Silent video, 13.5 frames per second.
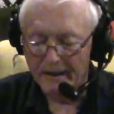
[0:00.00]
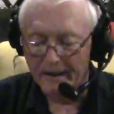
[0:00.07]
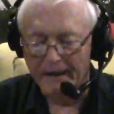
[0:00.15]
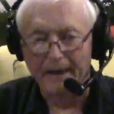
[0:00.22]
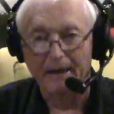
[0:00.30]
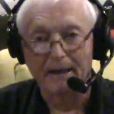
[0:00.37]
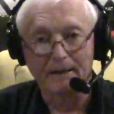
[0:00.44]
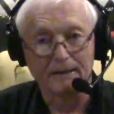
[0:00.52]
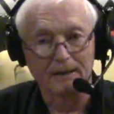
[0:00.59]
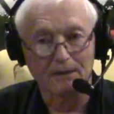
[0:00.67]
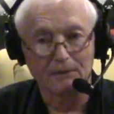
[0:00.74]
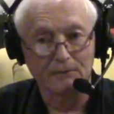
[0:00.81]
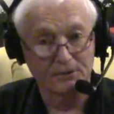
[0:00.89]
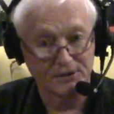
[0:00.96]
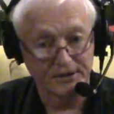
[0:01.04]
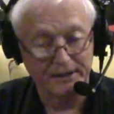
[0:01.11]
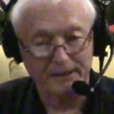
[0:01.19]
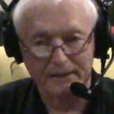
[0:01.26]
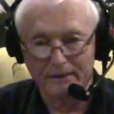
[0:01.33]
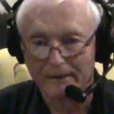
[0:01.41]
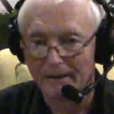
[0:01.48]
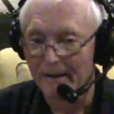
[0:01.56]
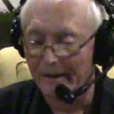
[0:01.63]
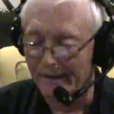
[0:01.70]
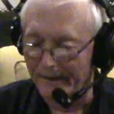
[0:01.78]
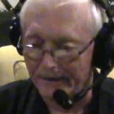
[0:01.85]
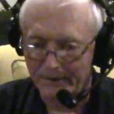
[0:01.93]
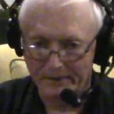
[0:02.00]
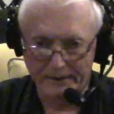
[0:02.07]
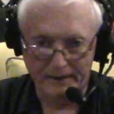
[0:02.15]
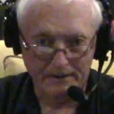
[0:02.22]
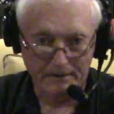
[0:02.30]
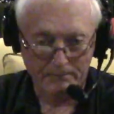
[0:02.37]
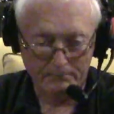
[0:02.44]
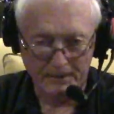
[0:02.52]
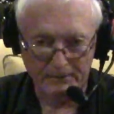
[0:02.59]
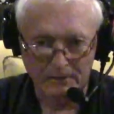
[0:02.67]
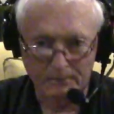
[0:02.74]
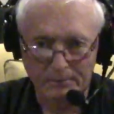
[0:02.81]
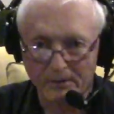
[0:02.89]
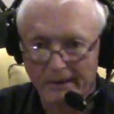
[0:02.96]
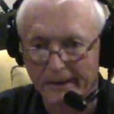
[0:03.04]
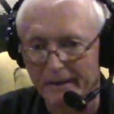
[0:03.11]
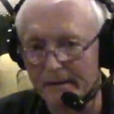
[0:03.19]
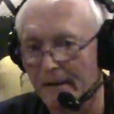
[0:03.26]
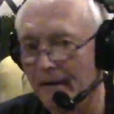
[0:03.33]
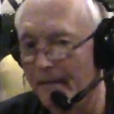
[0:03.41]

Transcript: And we'll see you either in Mineral Point,